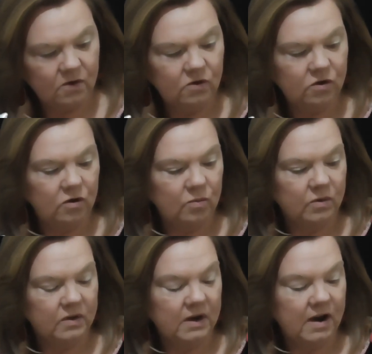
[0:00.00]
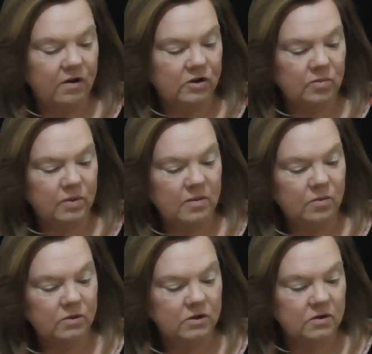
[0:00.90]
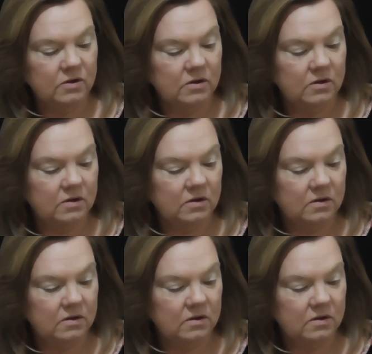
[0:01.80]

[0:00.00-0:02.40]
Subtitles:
YouTube was encouraging people to